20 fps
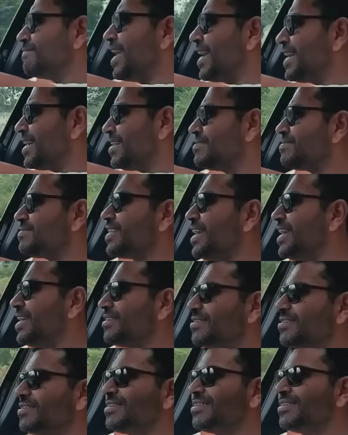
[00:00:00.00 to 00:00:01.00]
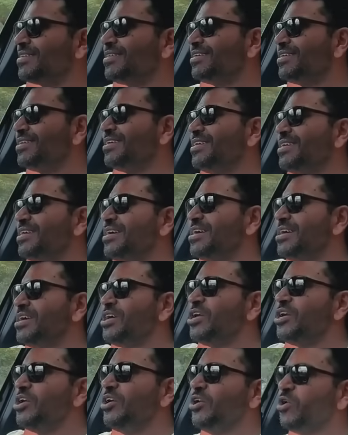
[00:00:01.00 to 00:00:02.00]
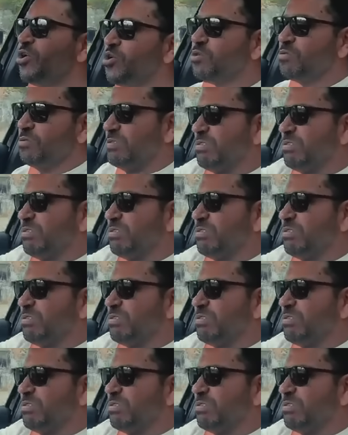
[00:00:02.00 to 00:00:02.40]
that is it. No,